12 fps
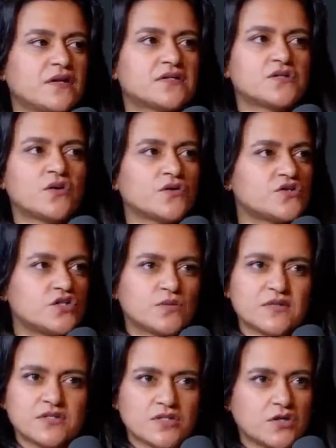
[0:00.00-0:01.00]
that is not to
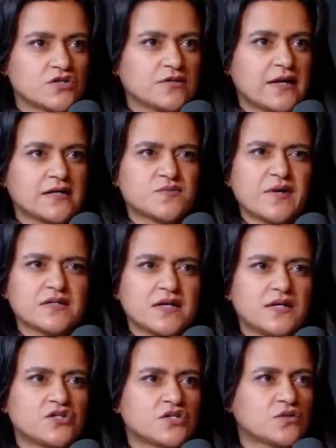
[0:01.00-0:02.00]
do with social
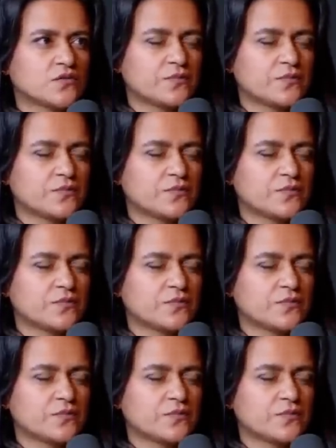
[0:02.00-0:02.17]
expectation